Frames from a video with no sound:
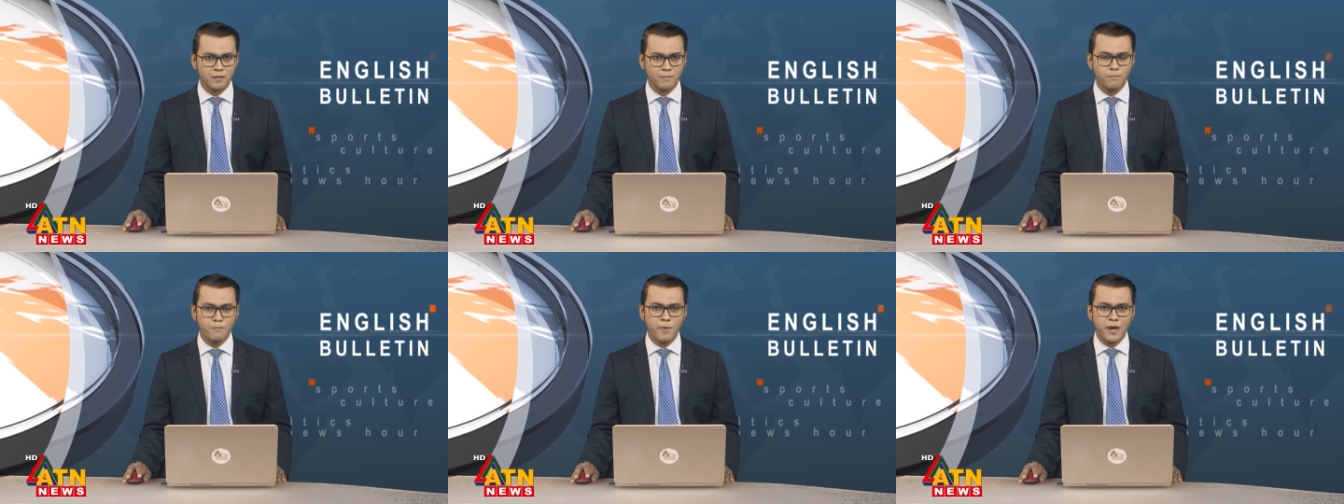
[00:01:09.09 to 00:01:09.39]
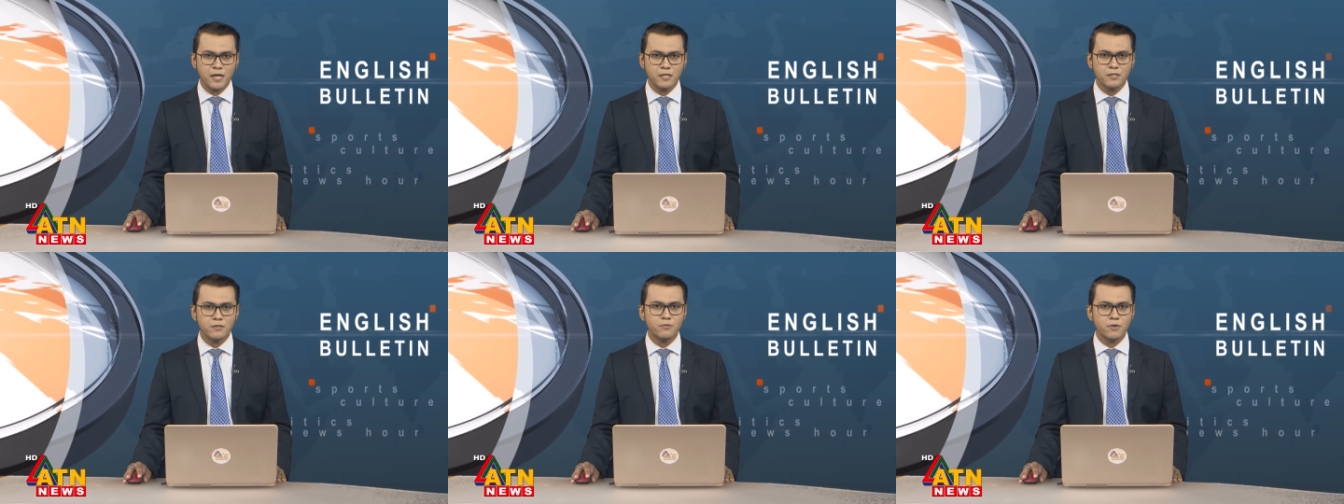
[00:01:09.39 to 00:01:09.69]

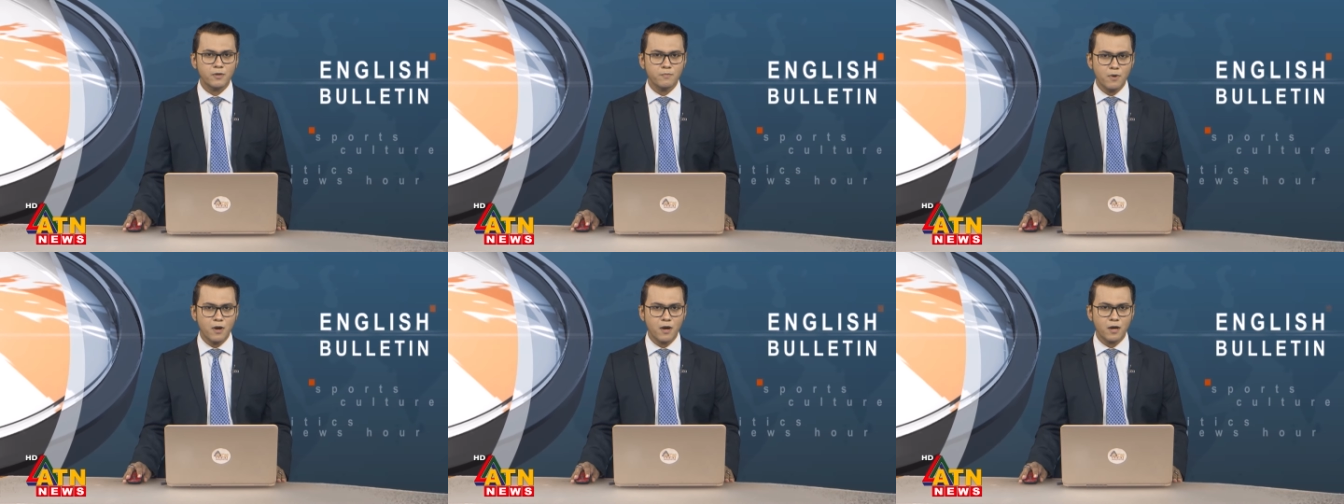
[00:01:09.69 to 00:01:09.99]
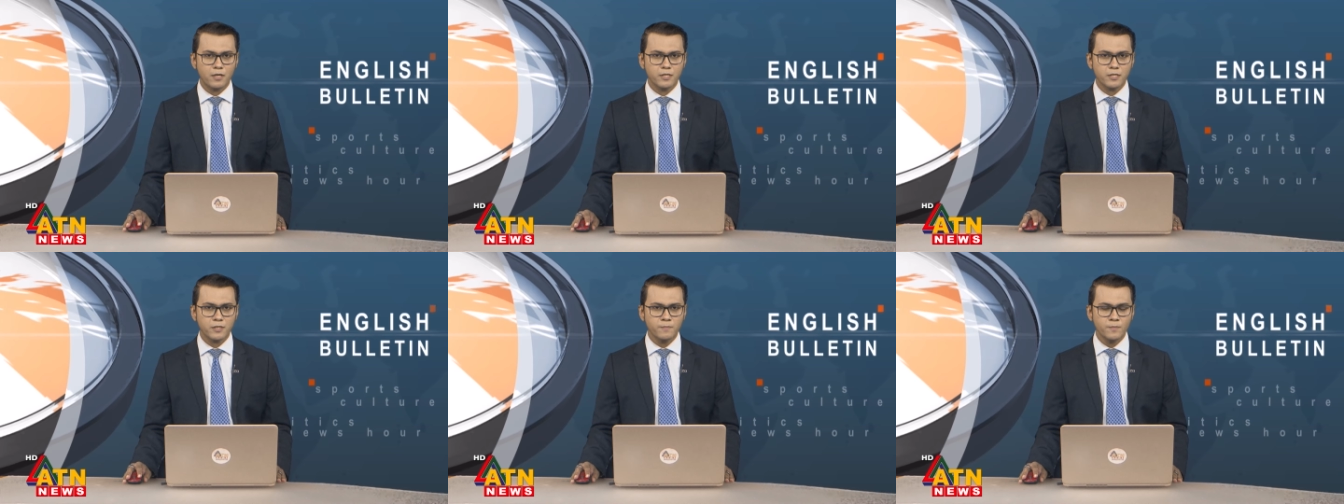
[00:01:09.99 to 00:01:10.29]
made the
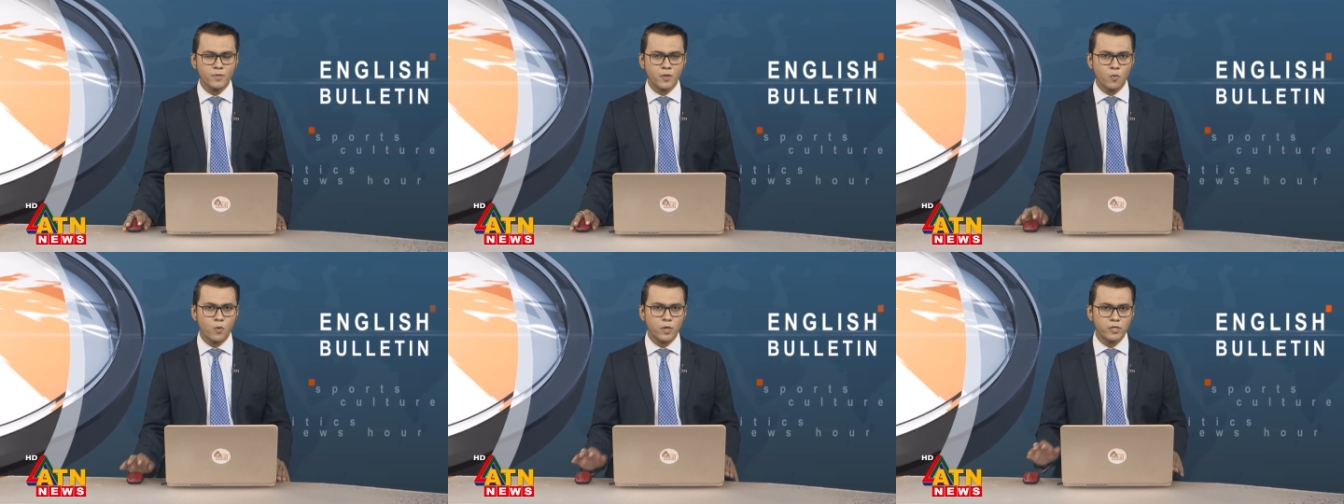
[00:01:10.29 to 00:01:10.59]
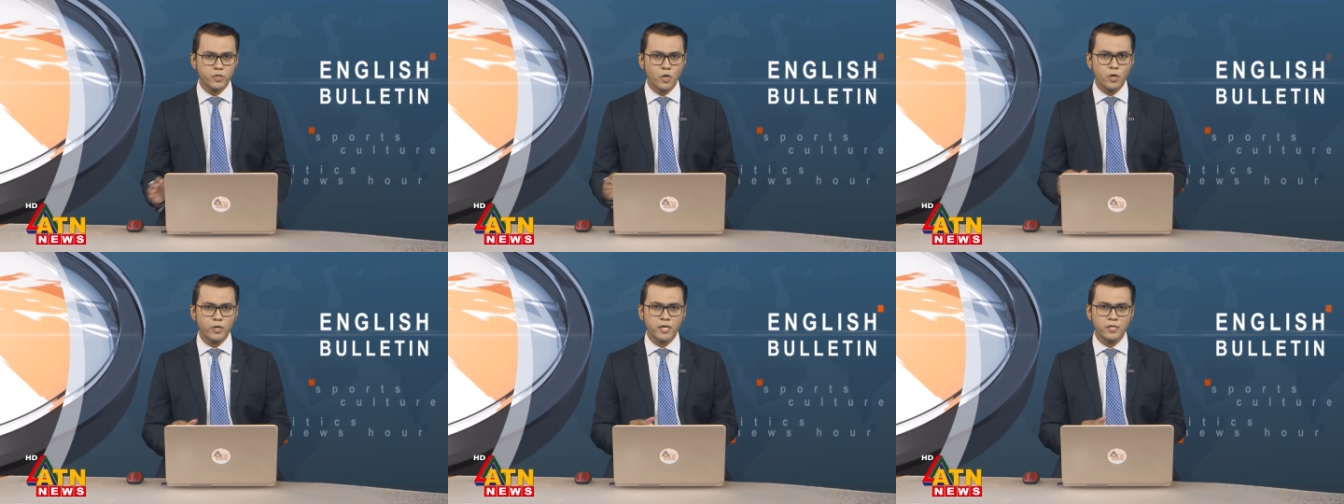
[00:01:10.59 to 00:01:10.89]
remarks while
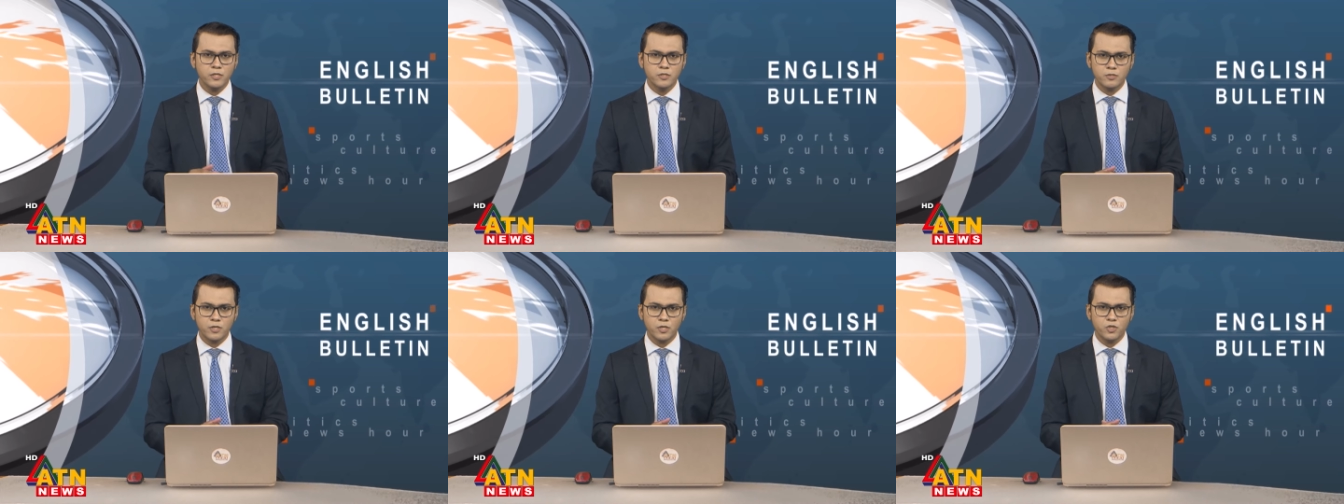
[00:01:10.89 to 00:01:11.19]
talking to the